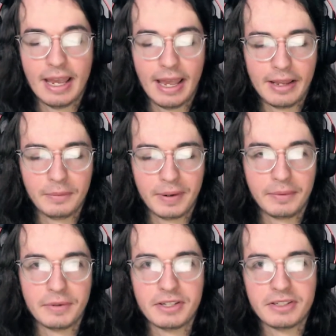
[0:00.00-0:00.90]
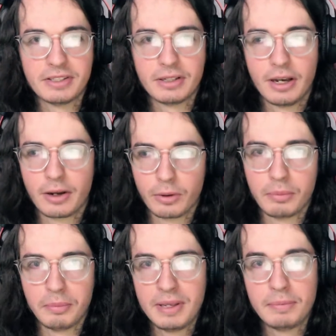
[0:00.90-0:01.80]
And when it was a group
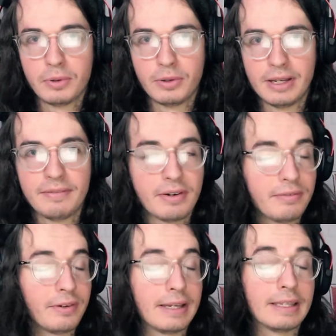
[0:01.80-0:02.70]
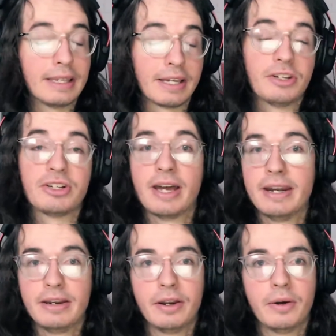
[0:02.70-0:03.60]
of people, it felt very cliquish. I
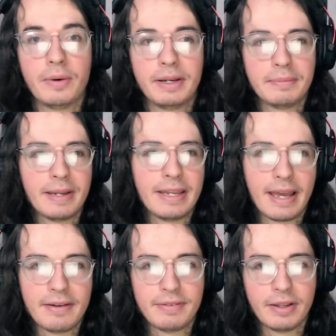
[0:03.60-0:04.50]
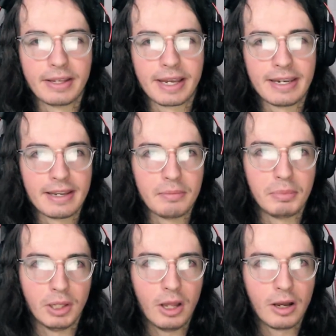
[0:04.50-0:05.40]
didn't know anybody. I felt like I didn't
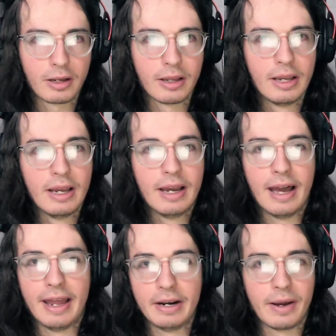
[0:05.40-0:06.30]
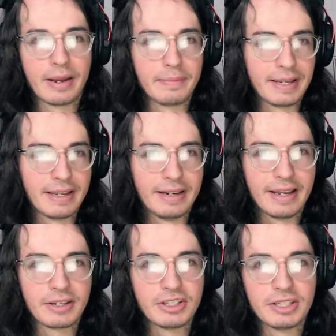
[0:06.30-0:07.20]
belong. I didn't know how to make
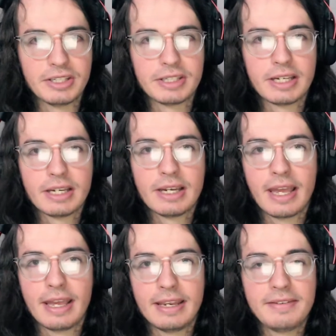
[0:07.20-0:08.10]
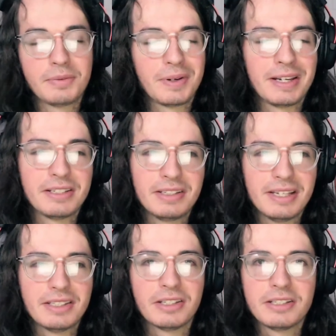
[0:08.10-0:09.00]
connections. And even when I
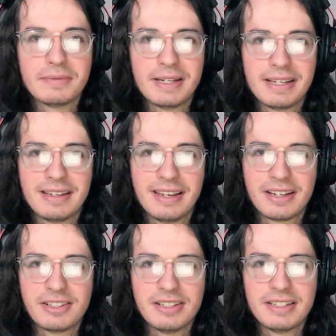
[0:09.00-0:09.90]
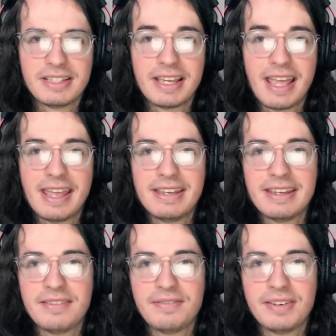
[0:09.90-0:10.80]
did start to make connections, it
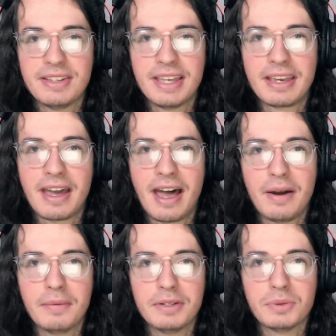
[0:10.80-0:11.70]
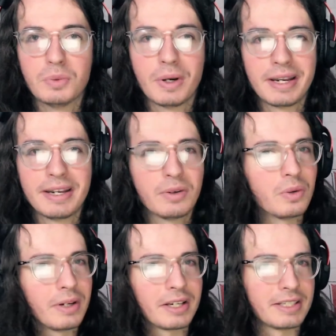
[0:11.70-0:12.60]
didn't feel like I was wanted
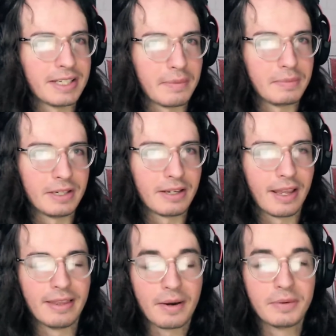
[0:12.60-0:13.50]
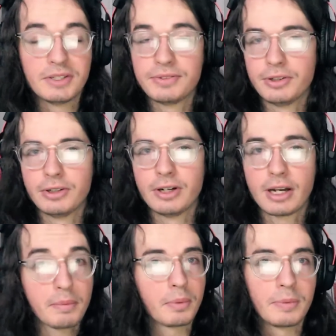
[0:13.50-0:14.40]
or accepted. And that was for a
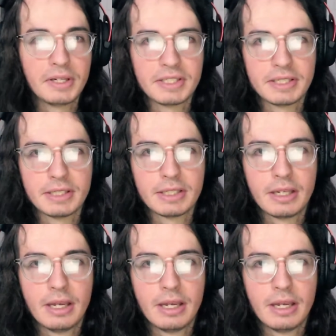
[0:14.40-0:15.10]
couple of reasons.